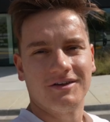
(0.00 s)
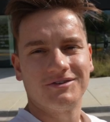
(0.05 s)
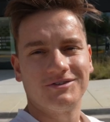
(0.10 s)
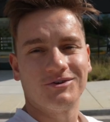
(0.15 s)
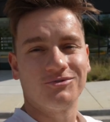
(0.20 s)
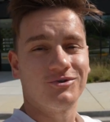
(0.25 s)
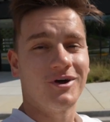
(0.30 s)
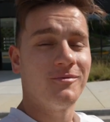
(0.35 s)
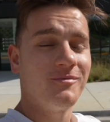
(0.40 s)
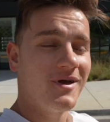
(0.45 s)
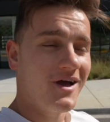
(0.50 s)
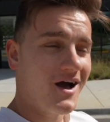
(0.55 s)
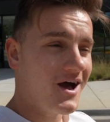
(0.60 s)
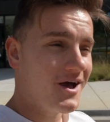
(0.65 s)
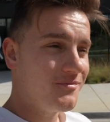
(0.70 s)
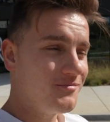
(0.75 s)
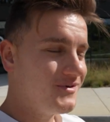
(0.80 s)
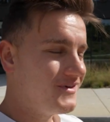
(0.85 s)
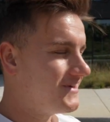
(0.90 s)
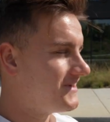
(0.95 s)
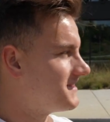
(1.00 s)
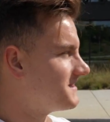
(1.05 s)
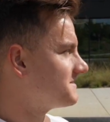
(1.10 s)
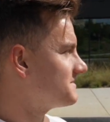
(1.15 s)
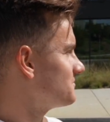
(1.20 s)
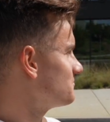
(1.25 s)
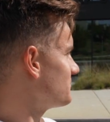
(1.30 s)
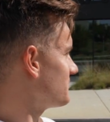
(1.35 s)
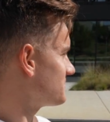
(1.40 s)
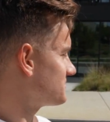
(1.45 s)
So right behind me is
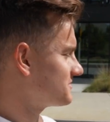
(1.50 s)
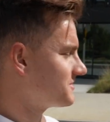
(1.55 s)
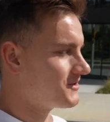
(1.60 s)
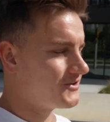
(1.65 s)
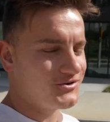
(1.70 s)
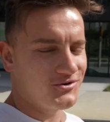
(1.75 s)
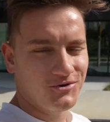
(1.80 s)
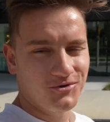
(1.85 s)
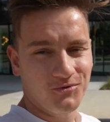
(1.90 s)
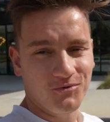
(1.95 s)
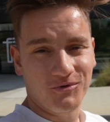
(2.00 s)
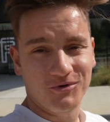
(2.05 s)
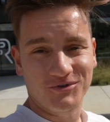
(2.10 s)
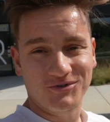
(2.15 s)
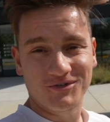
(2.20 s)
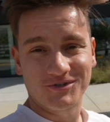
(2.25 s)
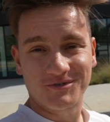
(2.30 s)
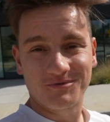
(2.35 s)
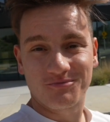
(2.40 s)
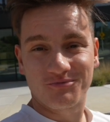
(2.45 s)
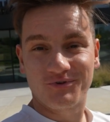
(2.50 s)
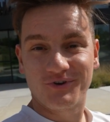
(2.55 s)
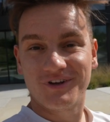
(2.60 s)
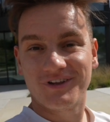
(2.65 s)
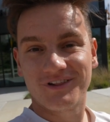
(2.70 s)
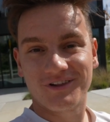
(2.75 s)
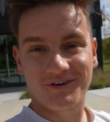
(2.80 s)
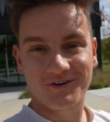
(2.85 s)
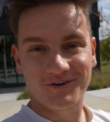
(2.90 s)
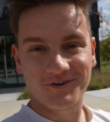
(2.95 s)
the rec center, which is pretty
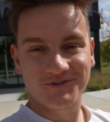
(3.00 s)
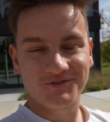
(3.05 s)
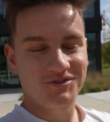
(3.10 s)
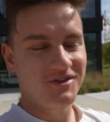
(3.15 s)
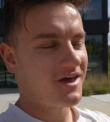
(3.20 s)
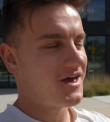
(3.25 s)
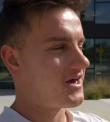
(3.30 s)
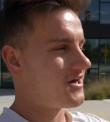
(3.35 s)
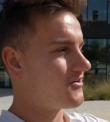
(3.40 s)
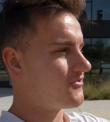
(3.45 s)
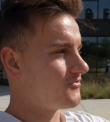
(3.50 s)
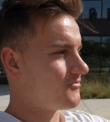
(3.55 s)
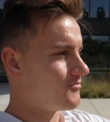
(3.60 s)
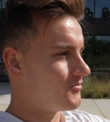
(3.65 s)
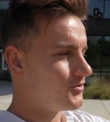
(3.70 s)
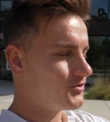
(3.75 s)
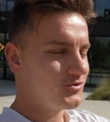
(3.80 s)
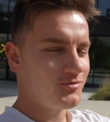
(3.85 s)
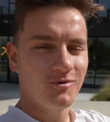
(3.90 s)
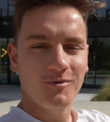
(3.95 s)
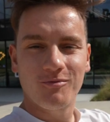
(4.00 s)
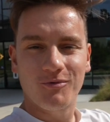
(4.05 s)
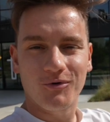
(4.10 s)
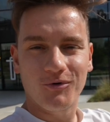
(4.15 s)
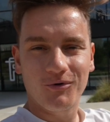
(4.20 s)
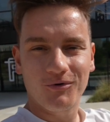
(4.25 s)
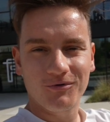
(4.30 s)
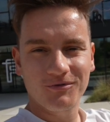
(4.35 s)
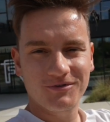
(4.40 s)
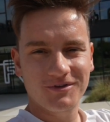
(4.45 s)
large. They have multiple
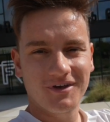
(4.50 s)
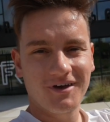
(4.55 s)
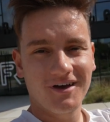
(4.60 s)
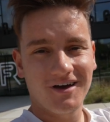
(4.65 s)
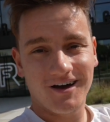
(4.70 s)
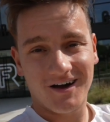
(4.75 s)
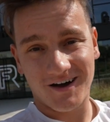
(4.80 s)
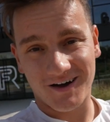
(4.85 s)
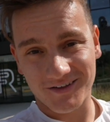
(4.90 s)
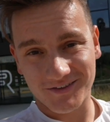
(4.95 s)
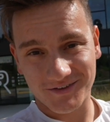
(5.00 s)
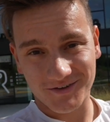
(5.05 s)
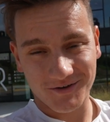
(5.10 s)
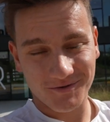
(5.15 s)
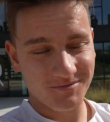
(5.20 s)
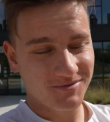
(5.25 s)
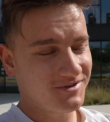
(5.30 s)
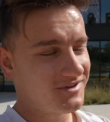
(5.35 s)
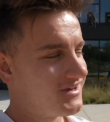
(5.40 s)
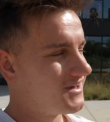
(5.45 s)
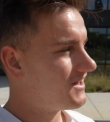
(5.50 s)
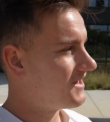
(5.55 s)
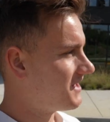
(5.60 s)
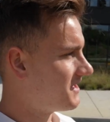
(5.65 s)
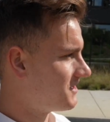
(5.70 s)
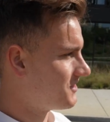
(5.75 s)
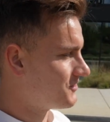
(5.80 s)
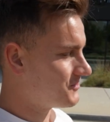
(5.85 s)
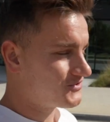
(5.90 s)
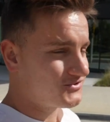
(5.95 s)
pools, hot tubs,
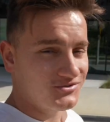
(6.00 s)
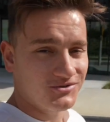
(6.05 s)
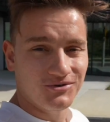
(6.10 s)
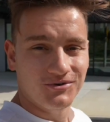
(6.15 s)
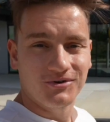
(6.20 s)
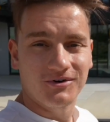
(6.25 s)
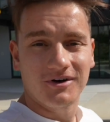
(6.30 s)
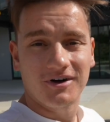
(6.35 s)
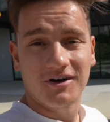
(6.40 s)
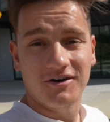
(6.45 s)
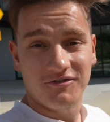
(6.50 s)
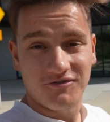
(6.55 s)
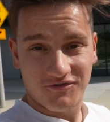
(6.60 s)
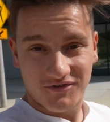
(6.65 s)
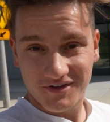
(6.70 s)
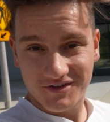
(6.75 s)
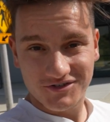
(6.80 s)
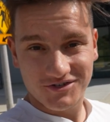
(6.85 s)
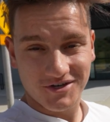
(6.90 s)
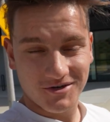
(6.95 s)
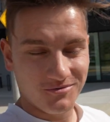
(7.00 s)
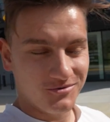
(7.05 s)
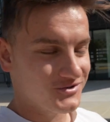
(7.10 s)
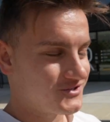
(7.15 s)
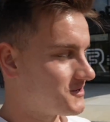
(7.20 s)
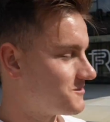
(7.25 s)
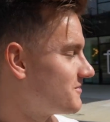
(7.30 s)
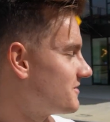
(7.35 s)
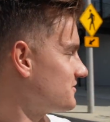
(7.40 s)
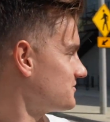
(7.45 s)
and also a fit gym, which
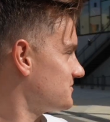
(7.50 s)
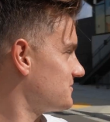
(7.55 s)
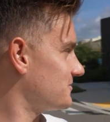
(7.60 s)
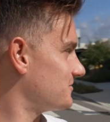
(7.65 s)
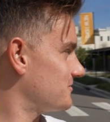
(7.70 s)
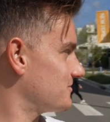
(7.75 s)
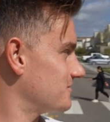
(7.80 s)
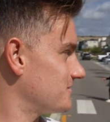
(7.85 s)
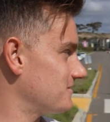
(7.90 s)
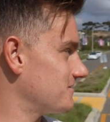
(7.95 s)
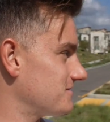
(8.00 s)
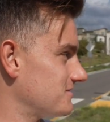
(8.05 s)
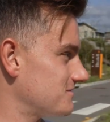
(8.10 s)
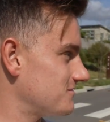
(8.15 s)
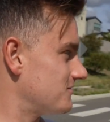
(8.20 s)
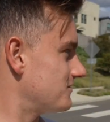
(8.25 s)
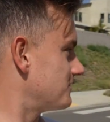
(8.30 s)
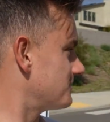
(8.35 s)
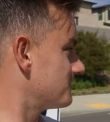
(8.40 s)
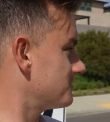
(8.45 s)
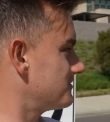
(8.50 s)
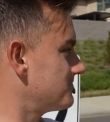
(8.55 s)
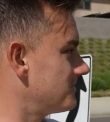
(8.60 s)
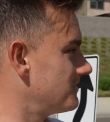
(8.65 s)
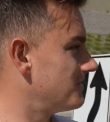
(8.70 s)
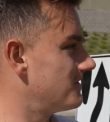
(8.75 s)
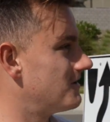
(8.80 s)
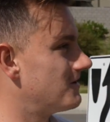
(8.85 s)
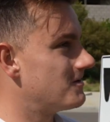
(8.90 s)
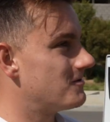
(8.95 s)
I mentioned earlier in this video.
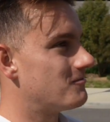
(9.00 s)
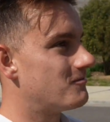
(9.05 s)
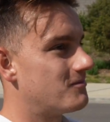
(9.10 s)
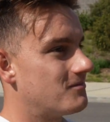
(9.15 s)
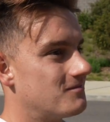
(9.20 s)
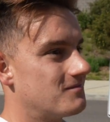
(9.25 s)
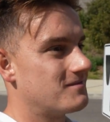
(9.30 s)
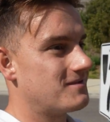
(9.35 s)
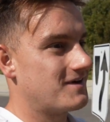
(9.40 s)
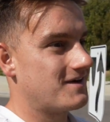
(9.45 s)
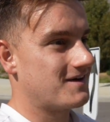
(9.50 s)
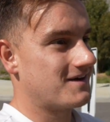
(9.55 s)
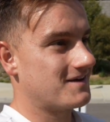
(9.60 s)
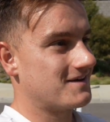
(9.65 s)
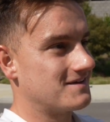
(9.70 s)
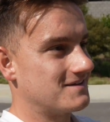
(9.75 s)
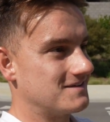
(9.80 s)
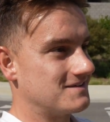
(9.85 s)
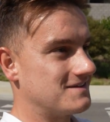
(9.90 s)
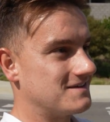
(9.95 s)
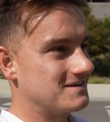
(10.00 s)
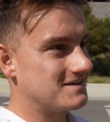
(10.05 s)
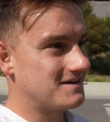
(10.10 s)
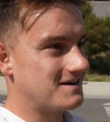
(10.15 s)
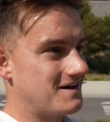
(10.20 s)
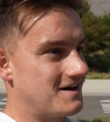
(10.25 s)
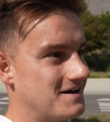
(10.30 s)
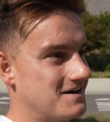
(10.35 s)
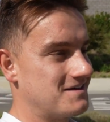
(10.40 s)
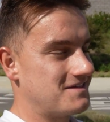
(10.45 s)
And
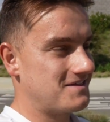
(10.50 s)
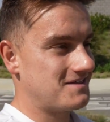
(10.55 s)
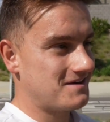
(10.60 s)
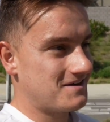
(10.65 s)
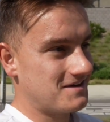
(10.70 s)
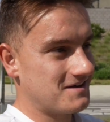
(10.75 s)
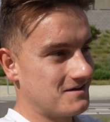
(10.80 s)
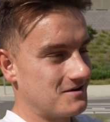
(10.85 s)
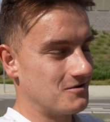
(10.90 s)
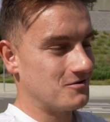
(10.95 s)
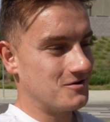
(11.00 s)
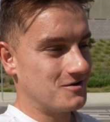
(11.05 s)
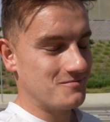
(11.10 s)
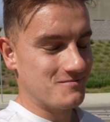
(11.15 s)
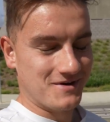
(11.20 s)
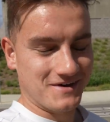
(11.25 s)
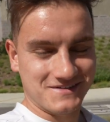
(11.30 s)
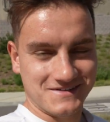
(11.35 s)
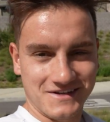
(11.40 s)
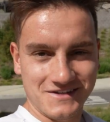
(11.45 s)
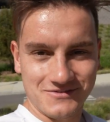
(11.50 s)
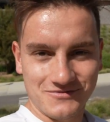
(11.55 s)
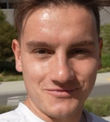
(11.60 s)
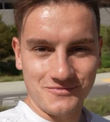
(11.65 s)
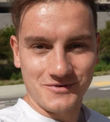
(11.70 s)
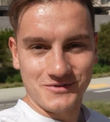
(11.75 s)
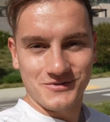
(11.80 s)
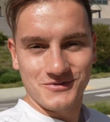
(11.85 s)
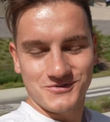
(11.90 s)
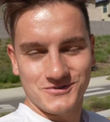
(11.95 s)
I think it only makes sense for
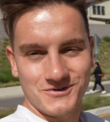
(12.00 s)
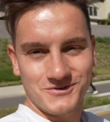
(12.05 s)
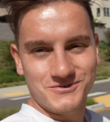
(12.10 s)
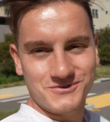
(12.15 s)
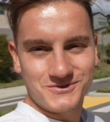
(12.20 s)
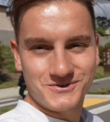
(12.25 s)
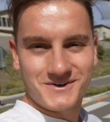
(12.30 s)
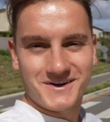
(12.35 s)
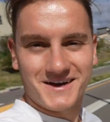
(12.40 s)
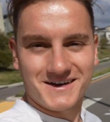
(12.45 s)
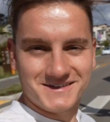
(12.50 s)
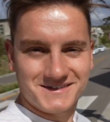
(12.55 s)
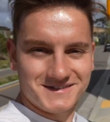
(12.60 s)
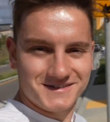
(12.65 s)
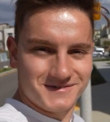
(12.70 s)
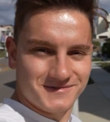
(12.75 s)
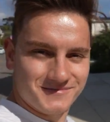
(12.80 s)
me to show it to you guys.